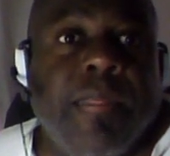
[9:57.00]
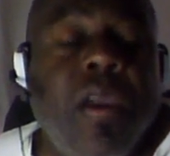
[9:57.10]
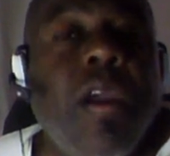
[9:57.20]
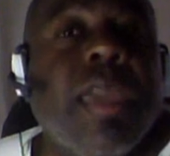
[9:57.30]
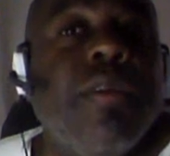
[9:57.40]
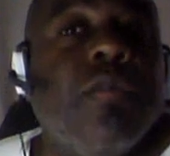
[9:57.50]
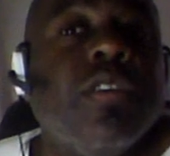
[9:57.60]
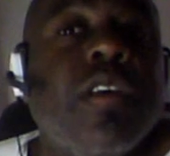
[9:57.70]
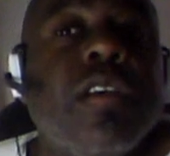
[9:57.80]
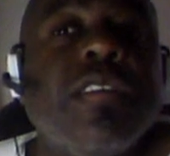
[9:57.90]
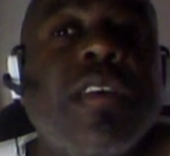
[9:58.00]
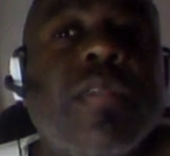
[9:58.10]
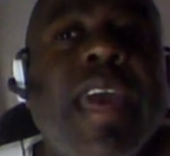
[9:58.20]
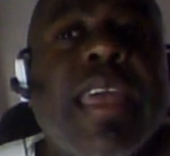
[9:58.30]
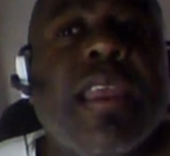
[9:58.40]
The argument was also
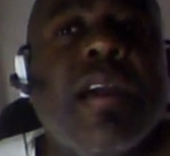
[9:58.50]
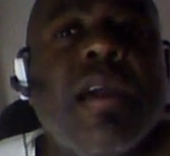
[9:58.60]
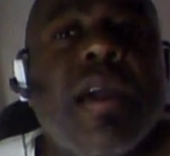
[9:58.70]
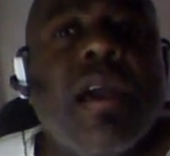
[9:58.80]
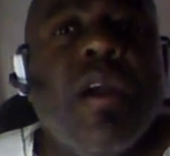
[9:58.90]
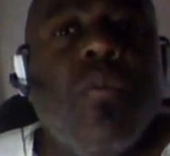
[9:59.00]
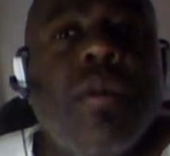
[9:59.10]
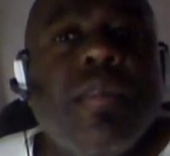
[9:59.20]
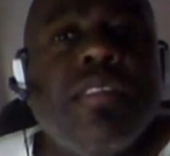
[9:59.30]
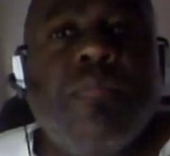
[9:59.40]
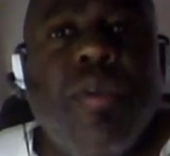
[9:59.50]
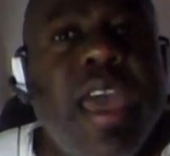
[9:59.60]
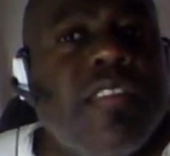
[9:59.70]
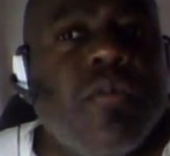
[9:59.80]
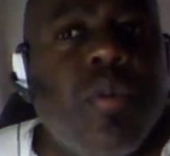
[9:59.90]
that a woman's
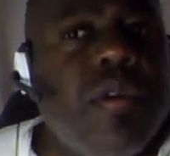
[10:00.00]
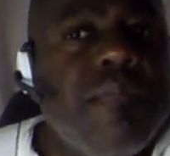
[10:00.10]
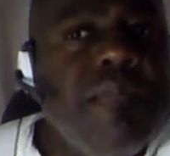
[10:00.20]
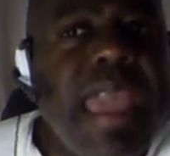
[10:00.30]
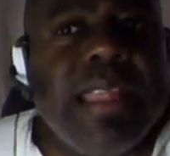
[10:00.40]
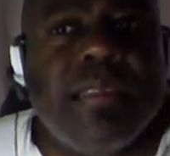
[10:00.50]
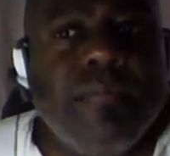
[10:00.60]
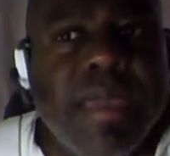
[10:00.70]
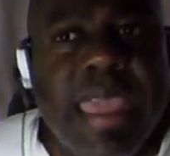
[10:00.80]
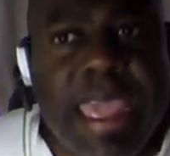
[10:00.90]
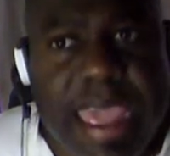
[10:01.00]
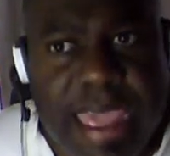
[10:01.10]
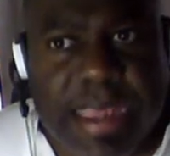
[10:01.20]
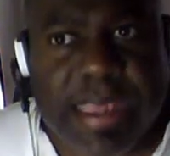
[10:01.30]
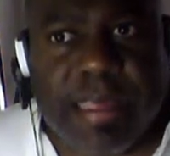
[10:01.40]
breasts weren't made to be
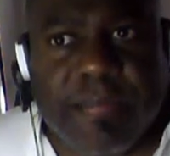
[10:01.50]
hit.